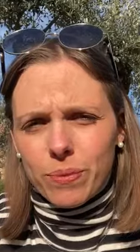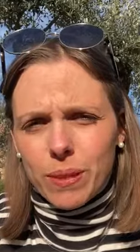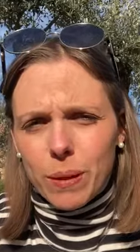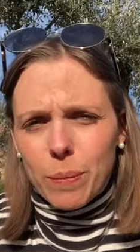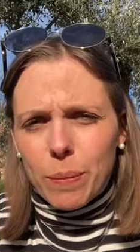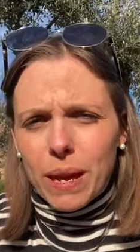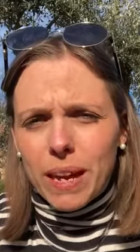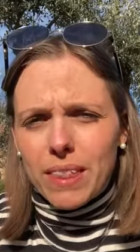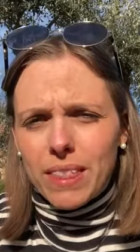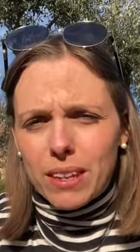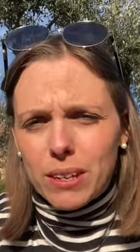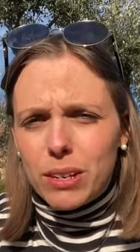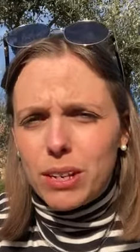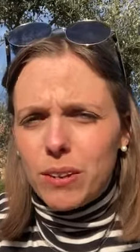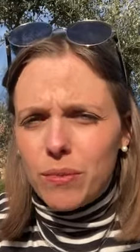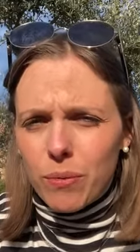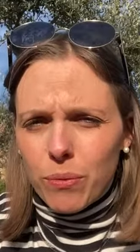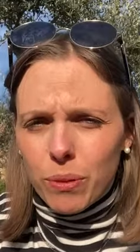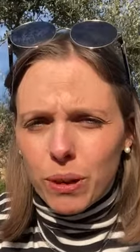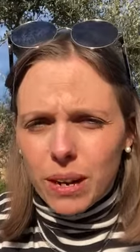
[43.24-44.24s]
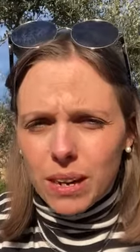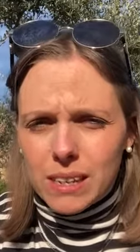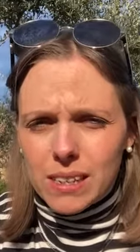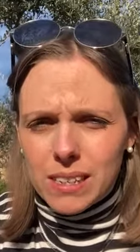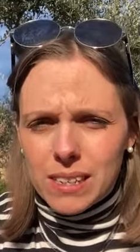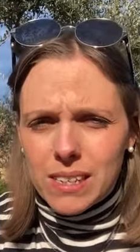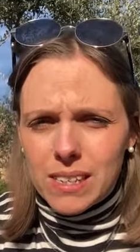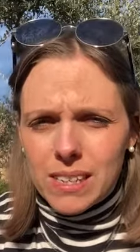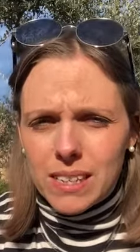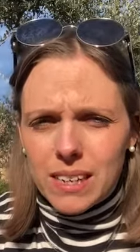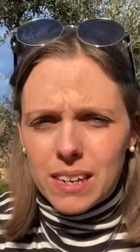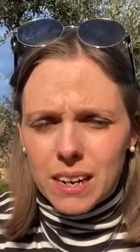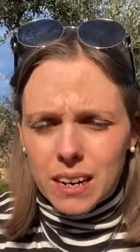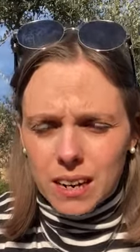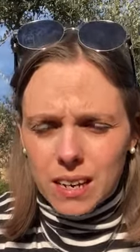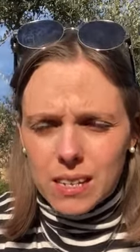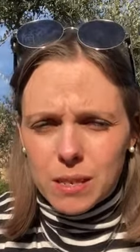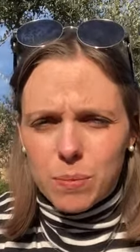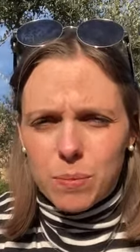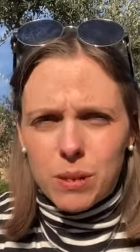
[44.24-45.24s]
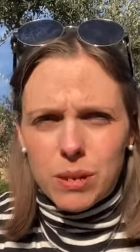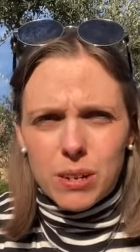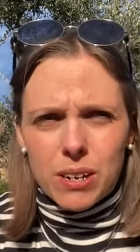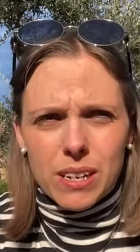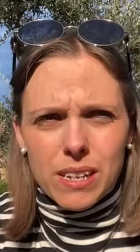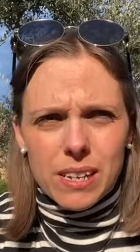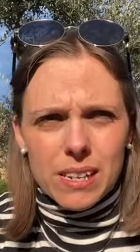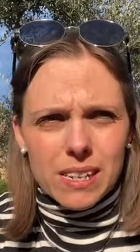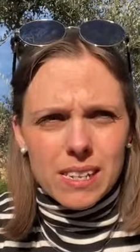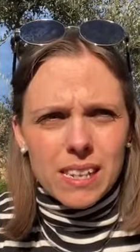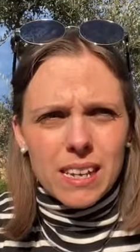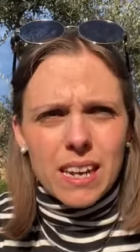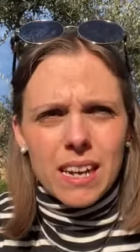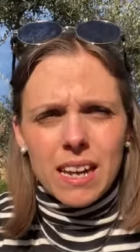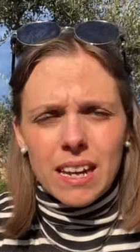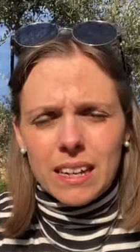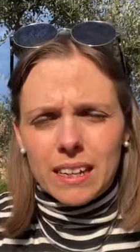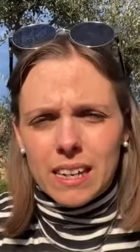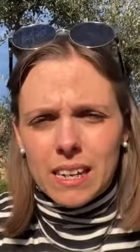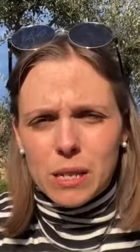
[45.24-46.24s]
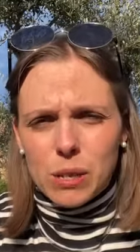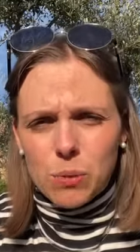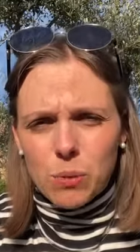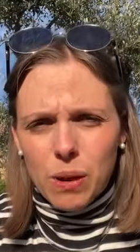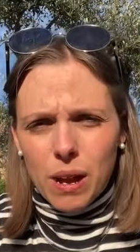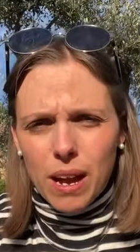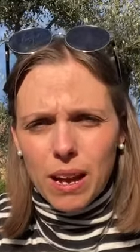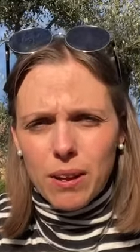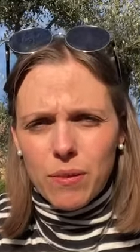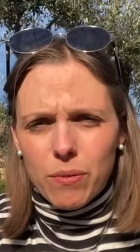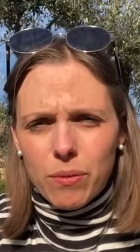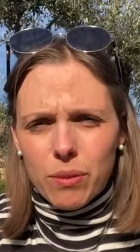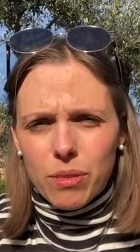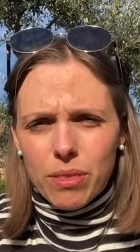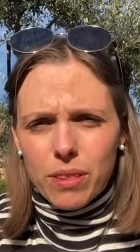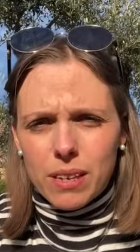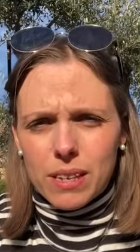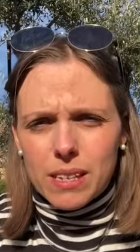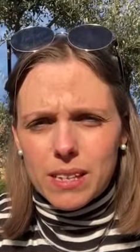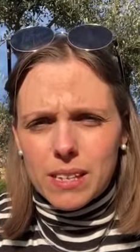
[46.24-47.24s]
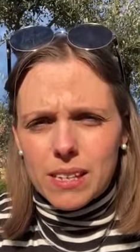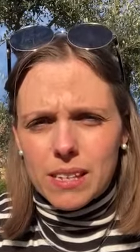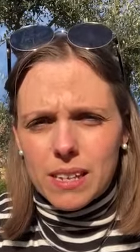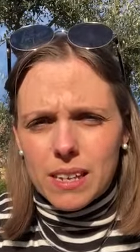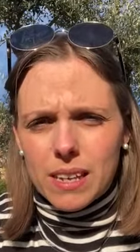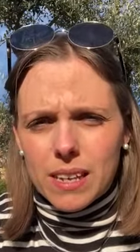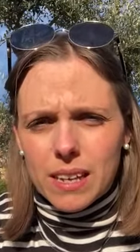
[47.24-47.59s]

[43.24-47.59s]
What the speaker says: make the difference in an experience. That's why for this